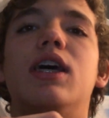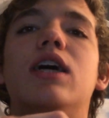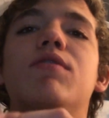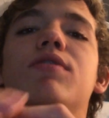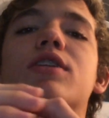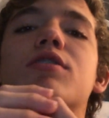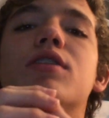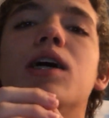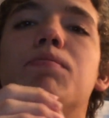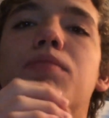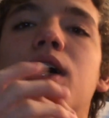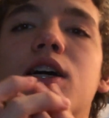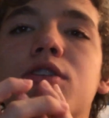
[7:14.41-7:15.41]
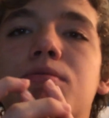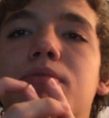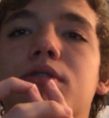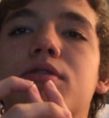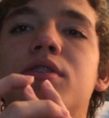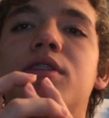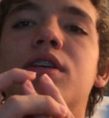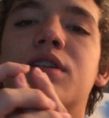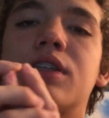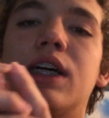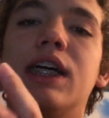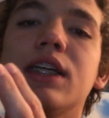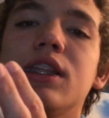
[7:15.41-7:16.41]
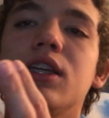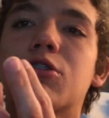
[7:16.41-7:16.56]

If it's not possible, design the